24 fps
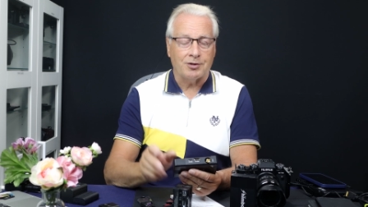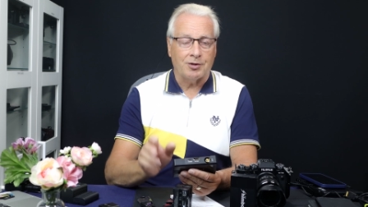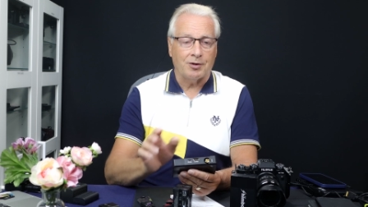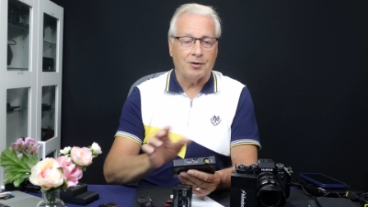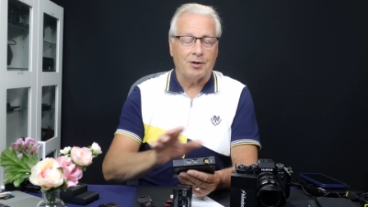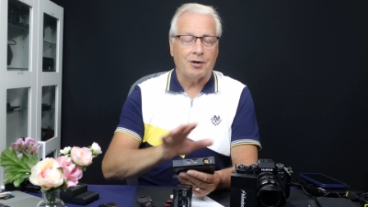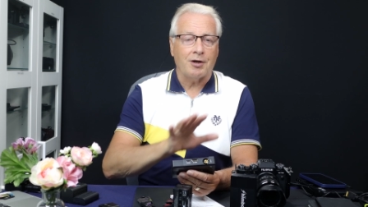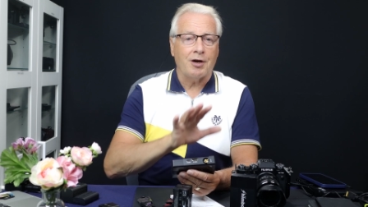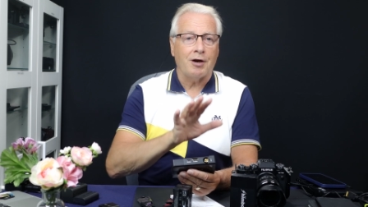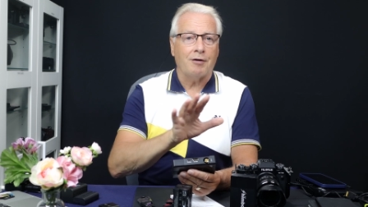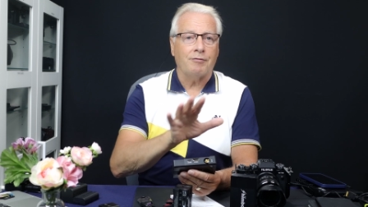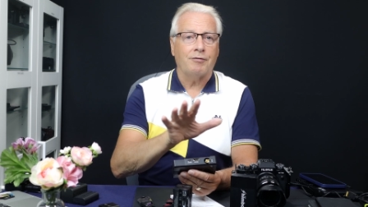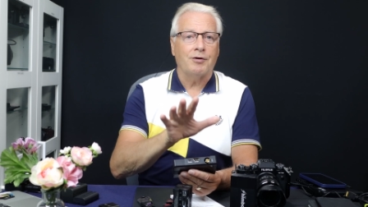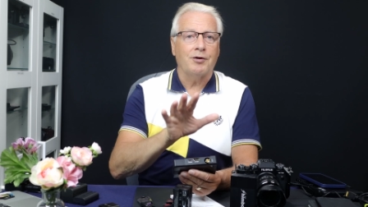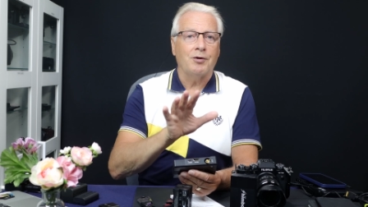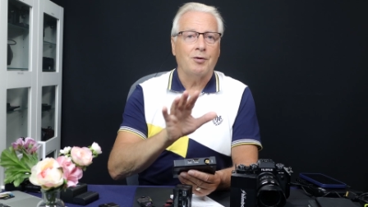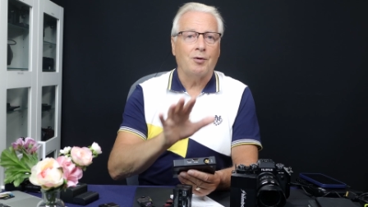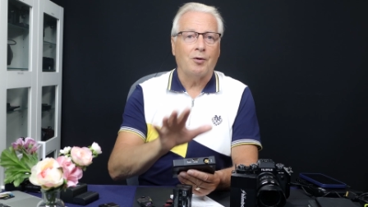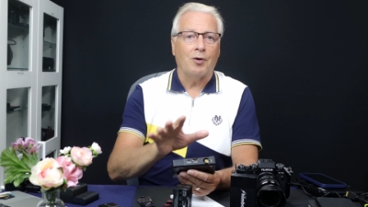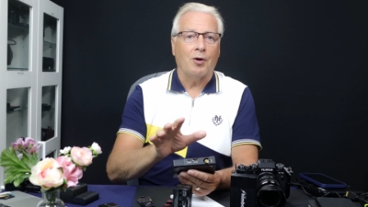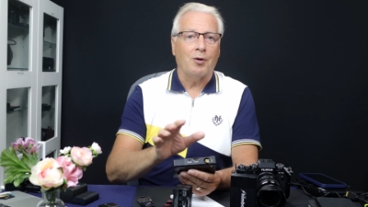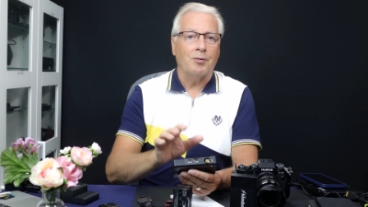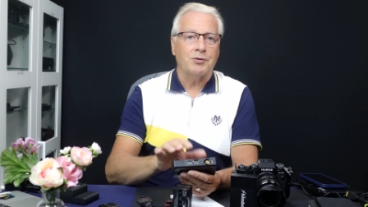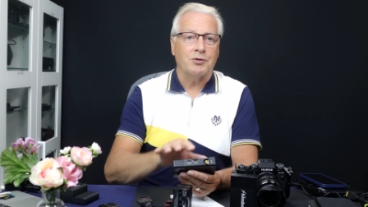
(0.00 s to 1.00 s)
so they're covering
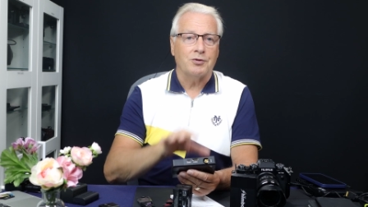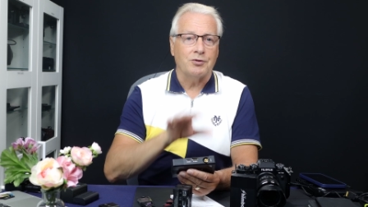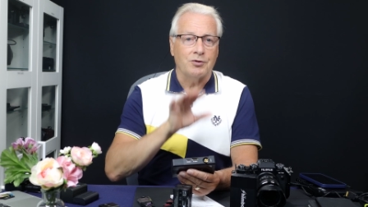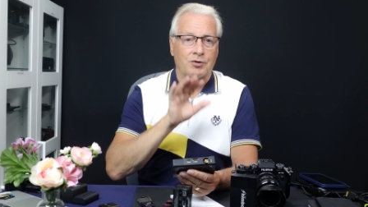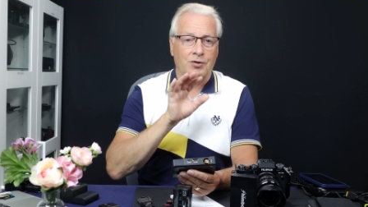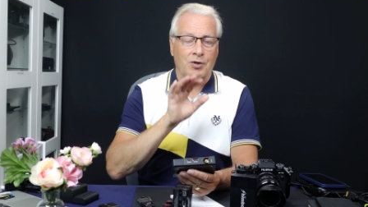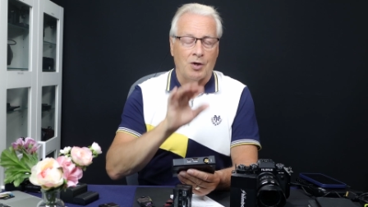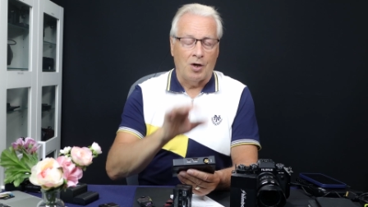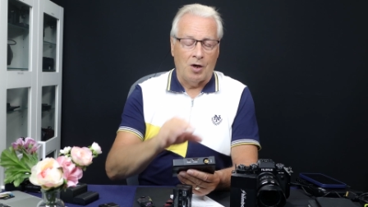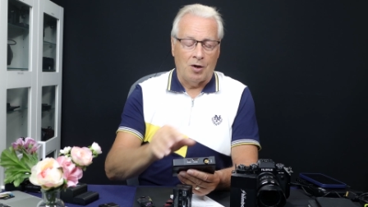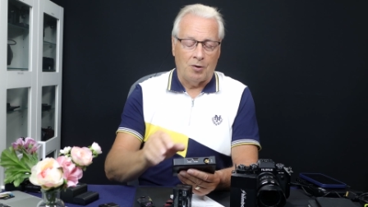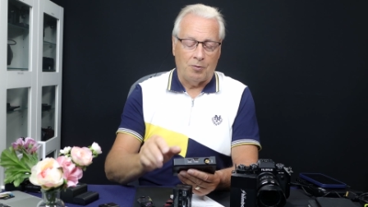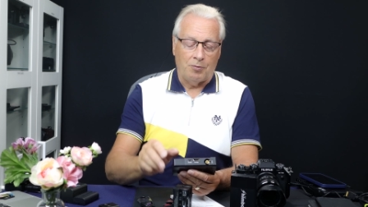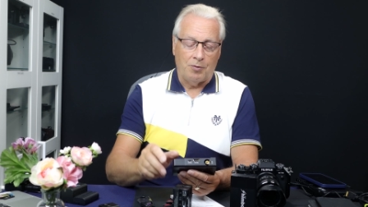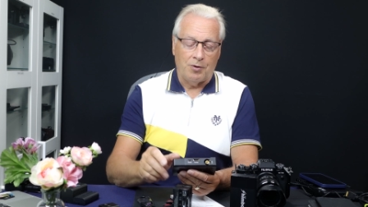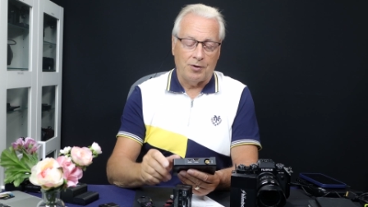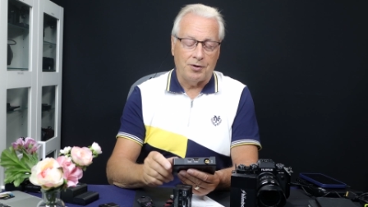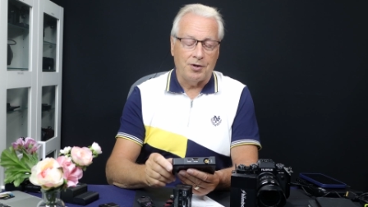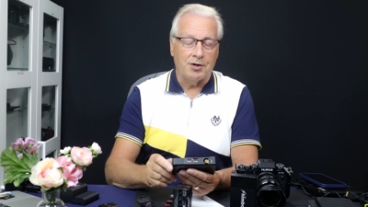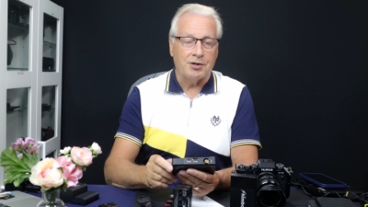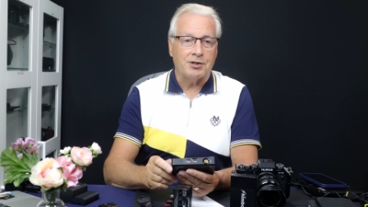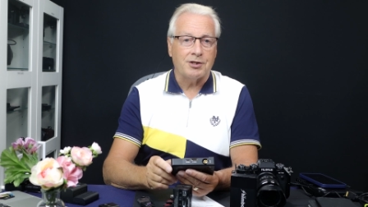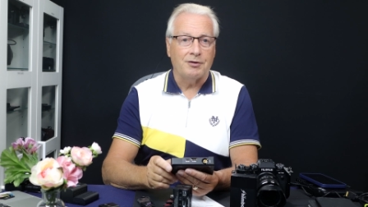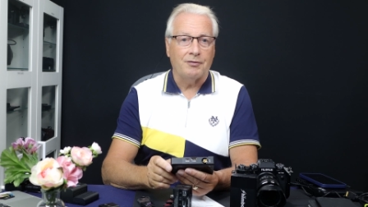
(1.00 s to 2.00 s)
all options
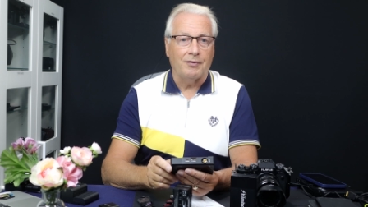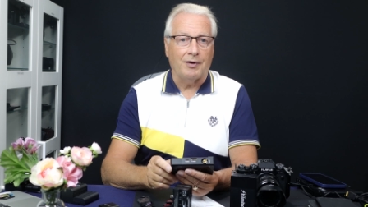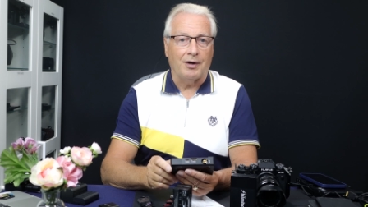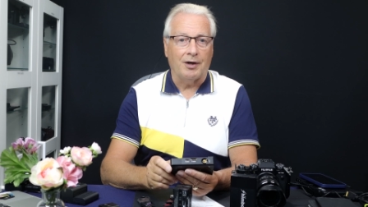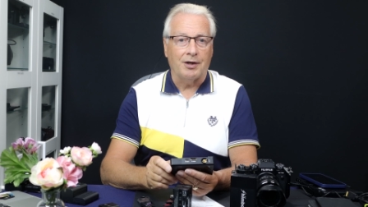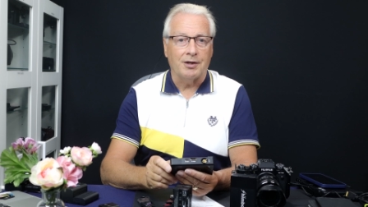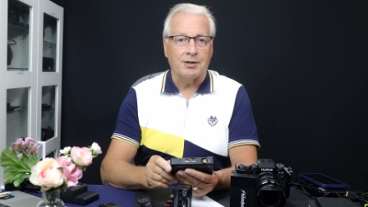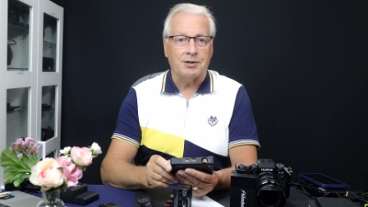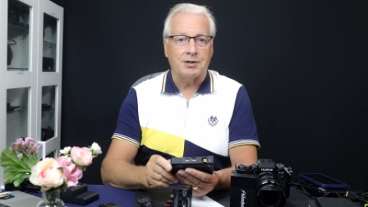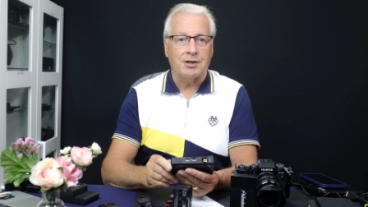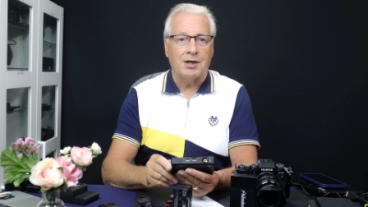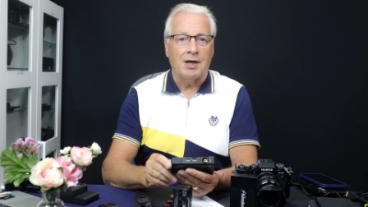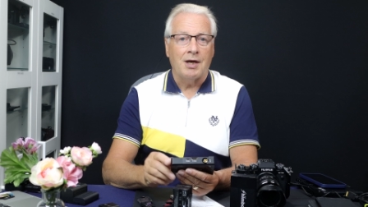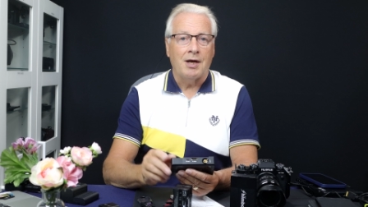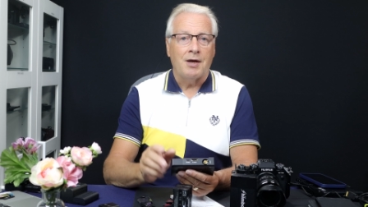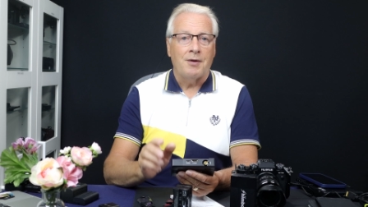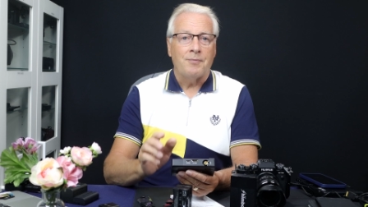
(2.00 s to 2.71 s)
with this device.